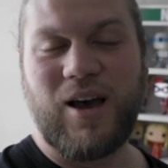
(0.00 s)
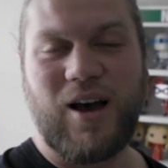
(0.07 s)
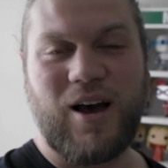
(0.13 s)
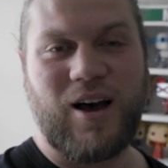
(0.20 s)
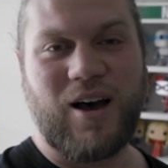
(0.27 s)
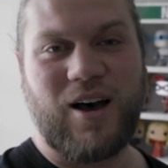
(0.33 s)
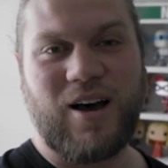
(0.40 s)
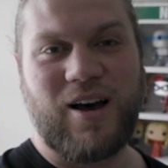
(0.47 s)

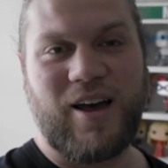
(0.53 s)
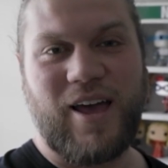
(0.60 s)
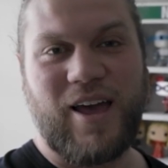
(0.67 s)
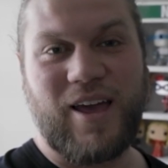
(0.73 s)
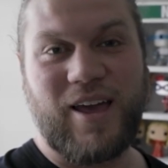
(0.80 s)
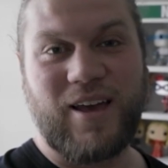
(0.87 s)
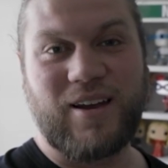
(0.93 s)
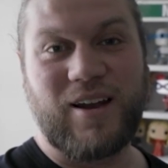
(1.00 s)

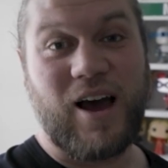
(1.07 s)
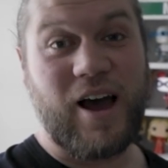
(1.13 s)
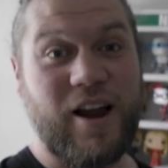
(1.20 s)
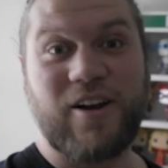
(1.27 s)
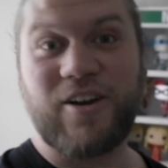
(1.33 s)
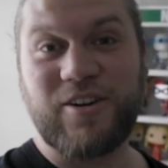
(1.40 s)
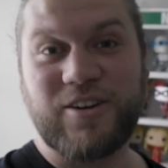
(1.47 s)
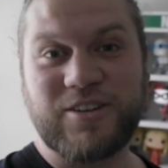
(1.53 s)
and
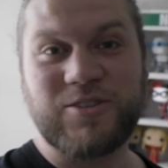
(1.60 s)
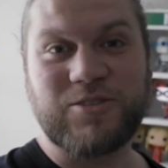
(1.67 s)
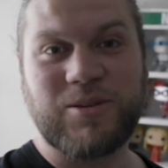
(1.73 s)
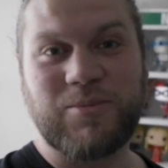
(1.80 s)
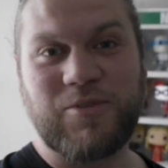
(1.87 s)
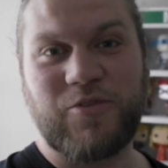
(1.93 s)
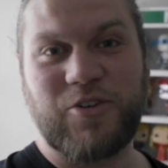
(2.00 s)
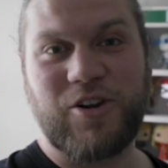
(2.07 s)
hire her to do
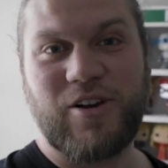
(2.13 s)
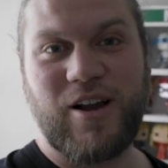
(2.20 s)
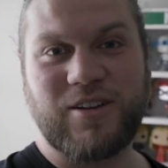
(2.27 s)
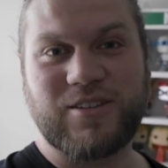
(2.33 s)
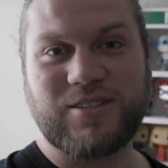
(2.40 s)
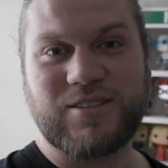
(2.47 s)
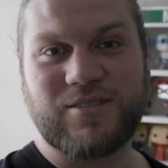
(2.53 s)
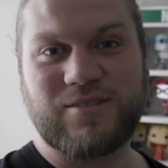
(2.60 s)
something for your
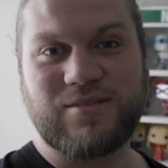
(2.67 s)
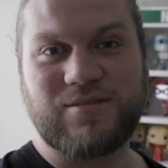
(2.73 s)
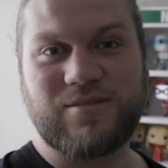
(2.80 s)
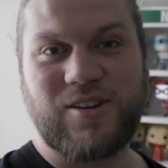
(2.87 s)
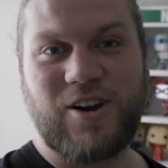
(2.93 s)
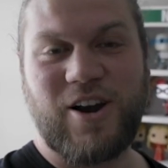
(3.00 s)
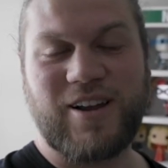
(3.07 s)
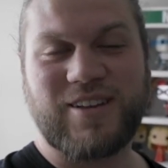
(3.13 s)
house.
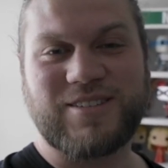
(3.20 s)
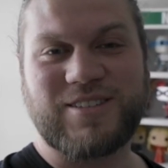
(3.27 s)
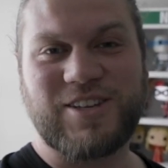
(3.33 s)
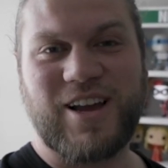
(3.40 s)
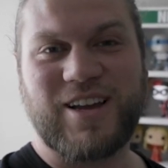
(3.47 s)
All right, see you